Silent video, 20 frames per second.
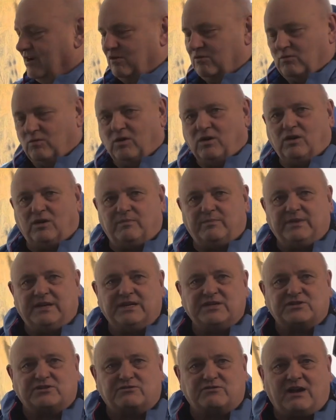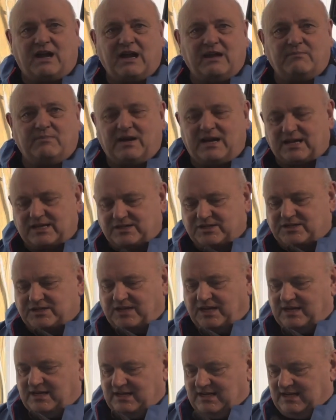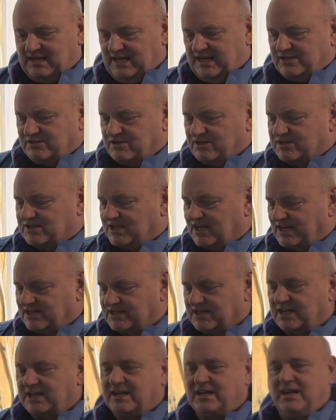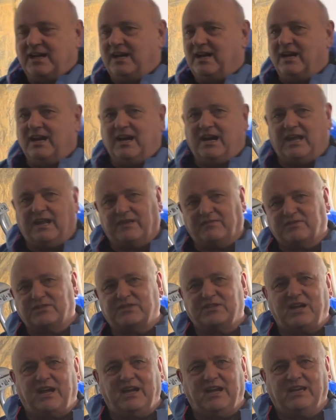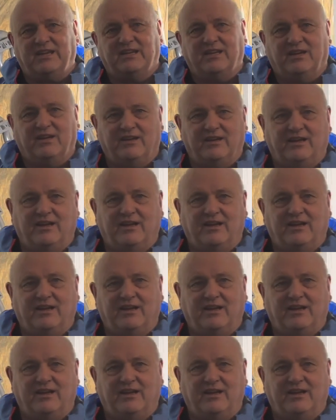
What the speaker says: water-based drybacks, electrostatic, and I've sat in